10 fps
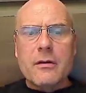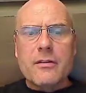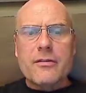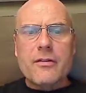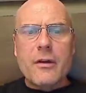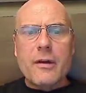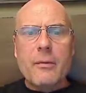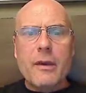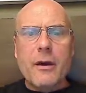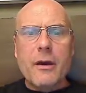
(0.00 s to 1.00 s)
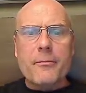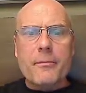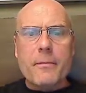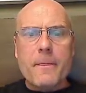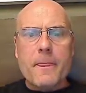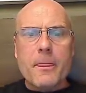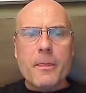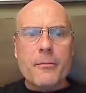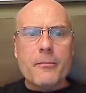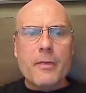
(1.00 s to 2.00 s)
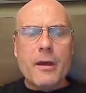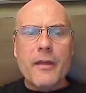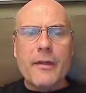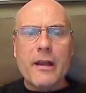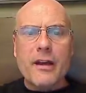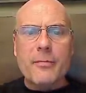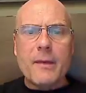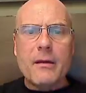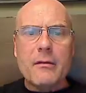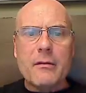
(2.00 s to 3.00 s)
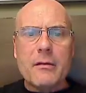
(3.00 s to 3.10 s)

So here we go. Another classmate